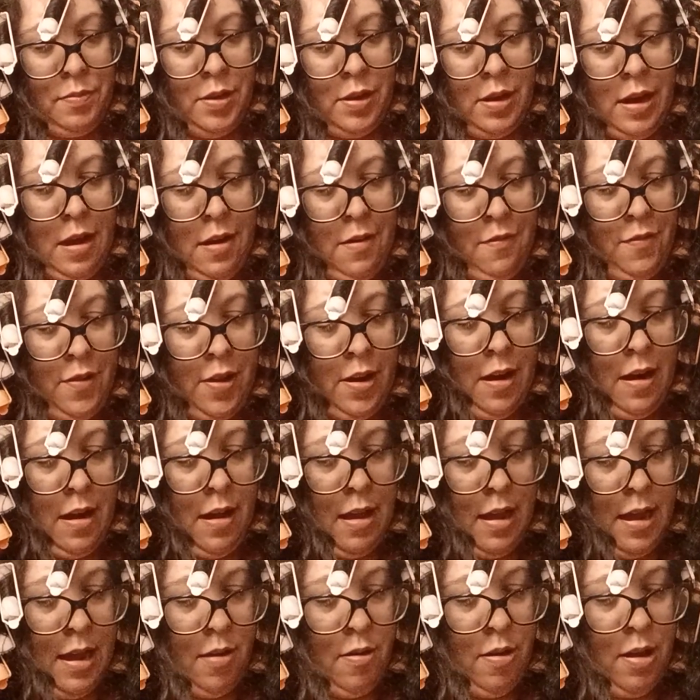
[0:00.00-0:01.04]
you got to figure
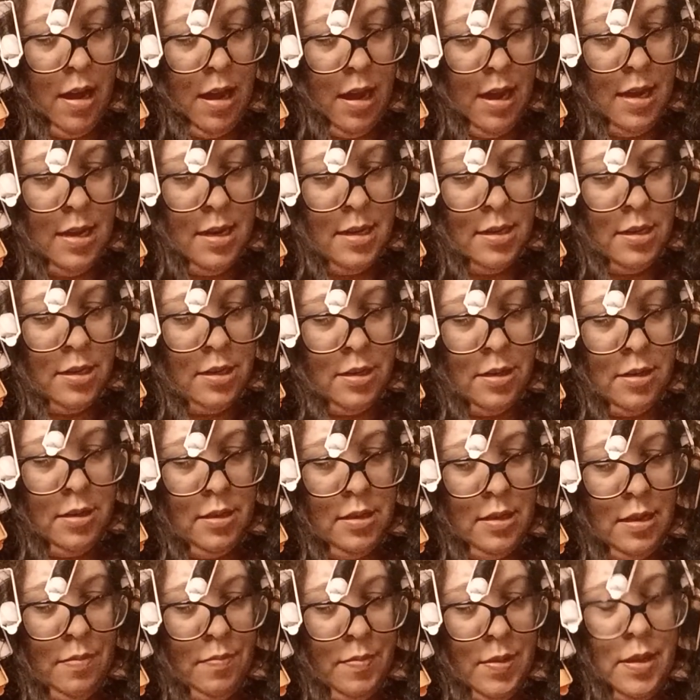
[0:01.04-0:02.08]
out how to uncurl
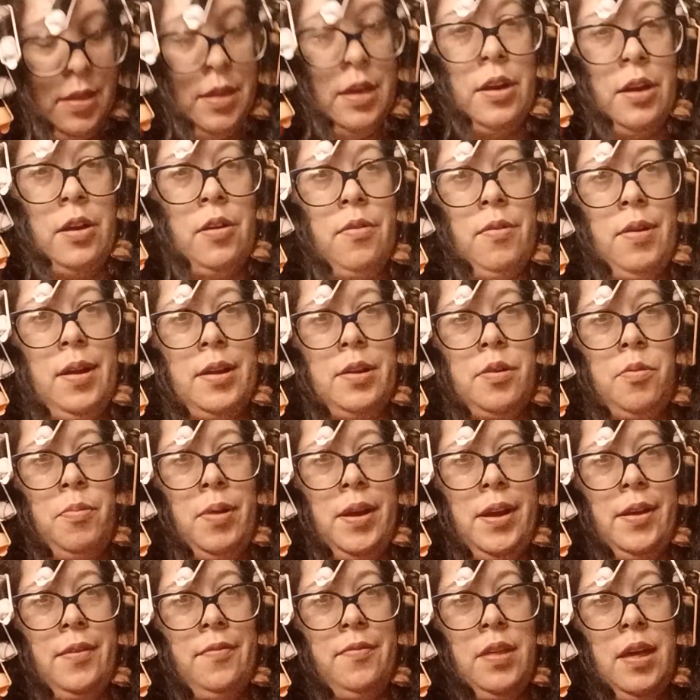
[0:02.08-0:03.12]
them in the correct
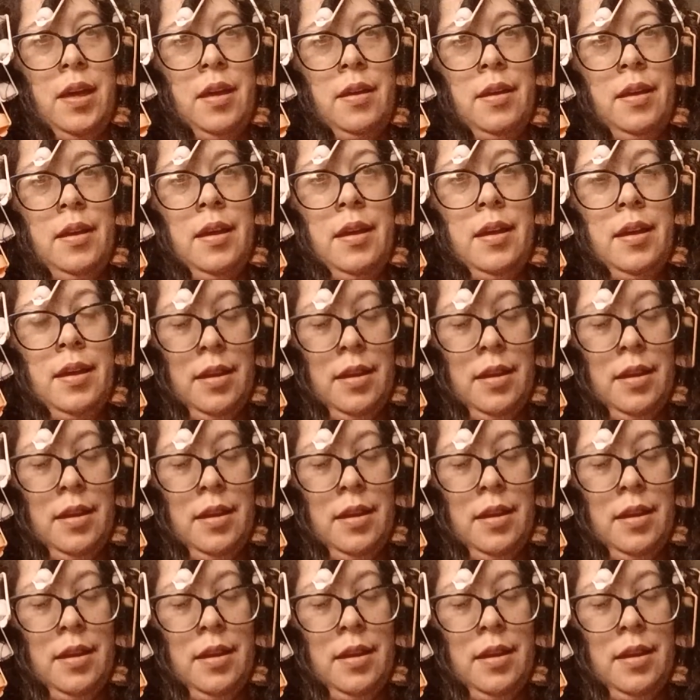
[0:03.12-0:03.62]
way of that.